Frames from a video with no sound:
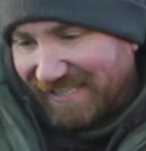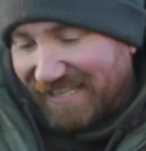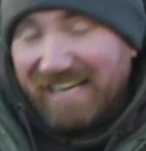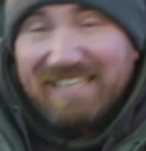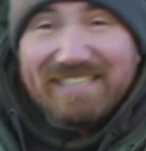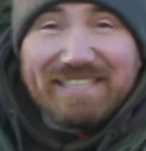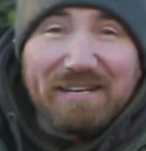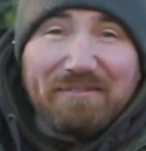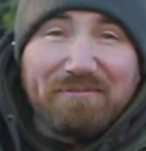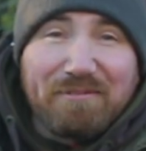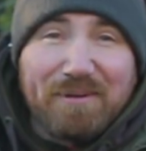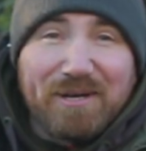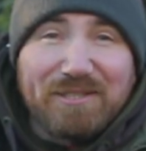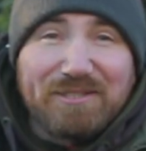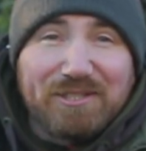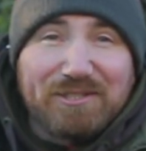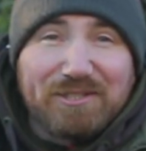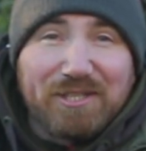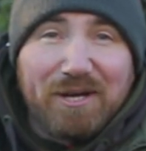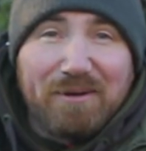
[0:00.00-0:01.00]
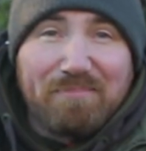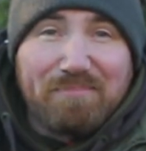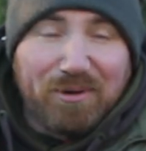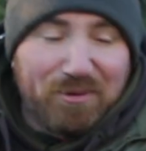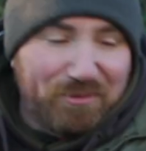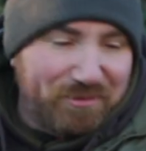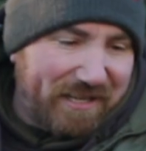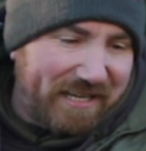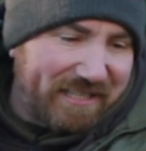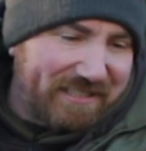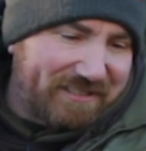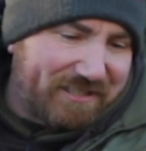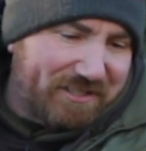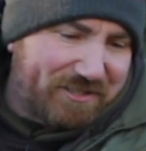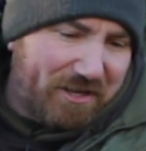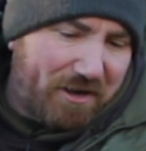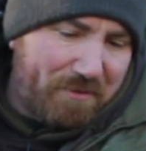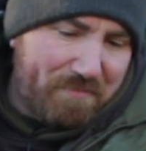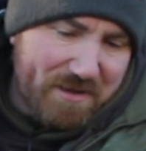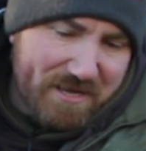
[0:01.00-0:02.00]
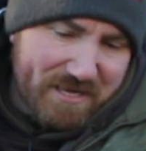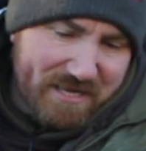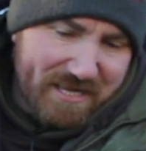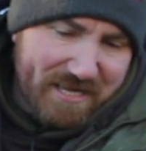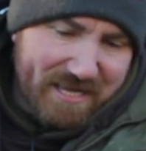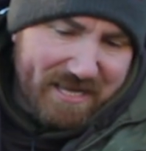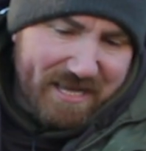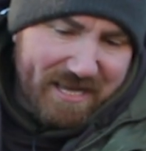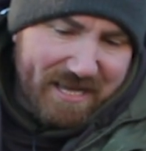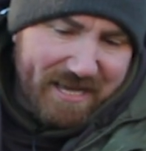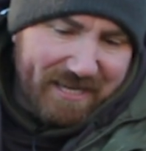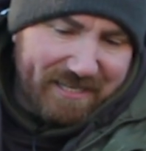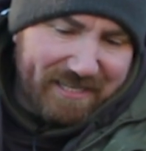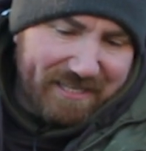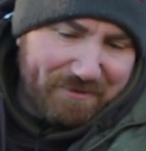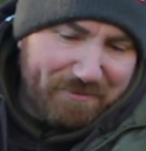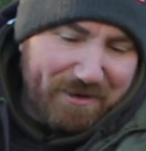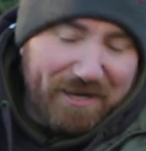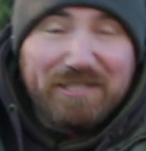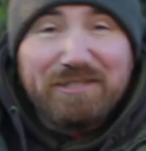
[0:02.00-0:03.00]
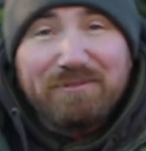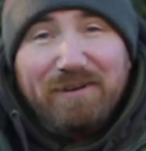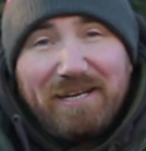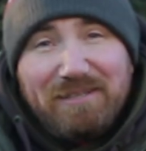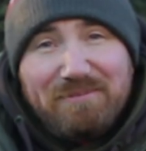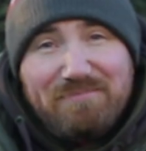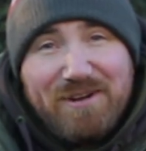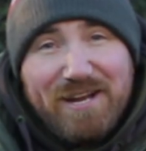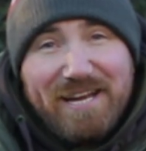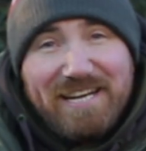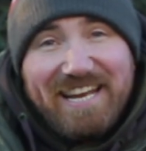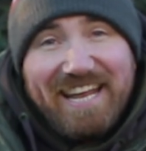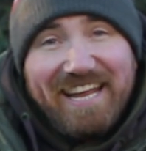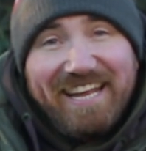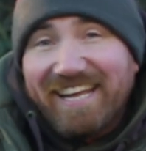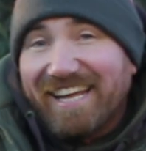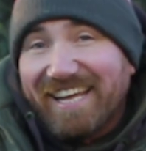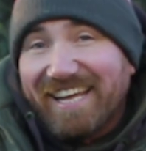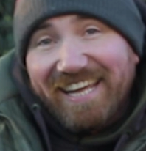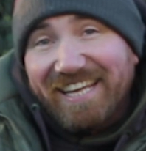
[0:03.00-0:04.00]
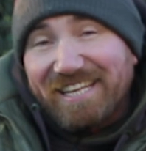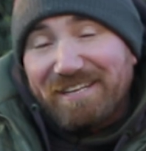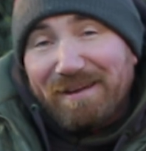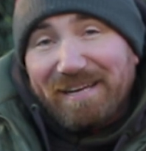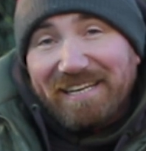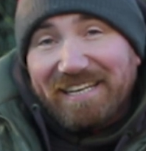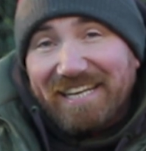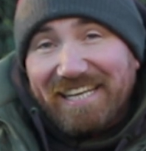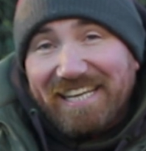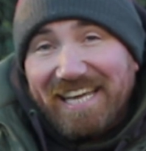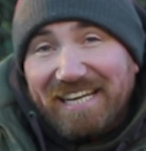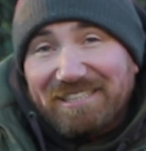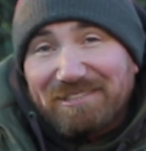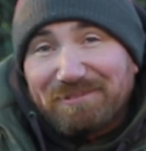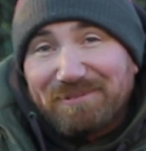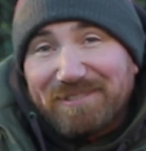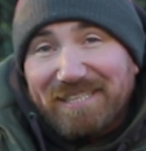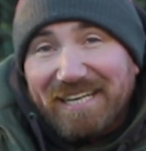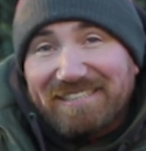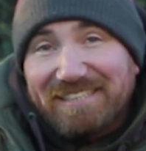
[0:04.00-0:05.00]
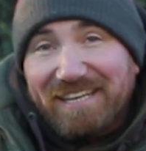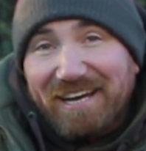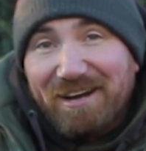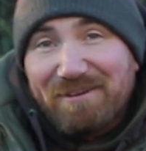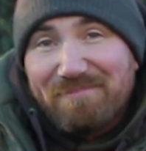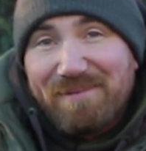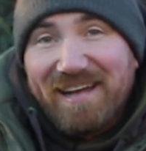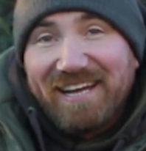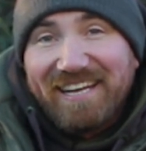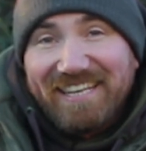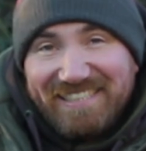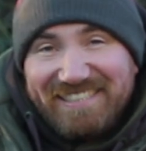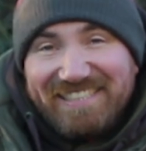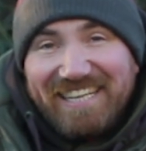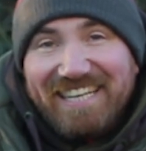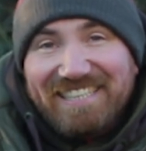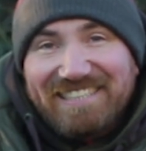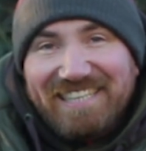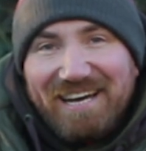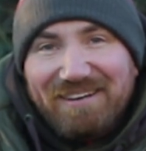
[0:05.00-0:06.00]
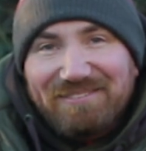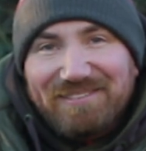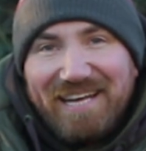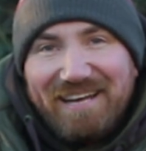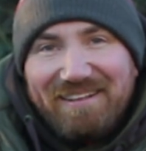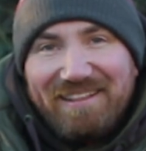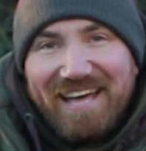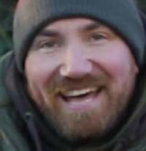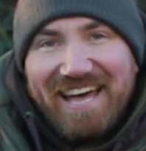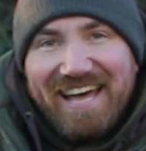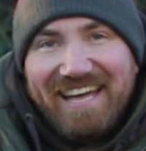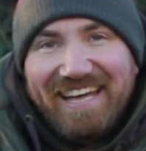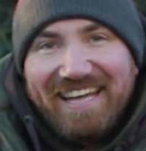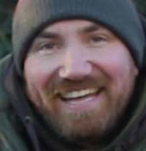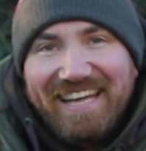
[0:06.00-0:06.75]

that's it from us at churnpool thanks to tom and in the words of adam reed you ain't going to catch them sat at home Let's get yourselves out there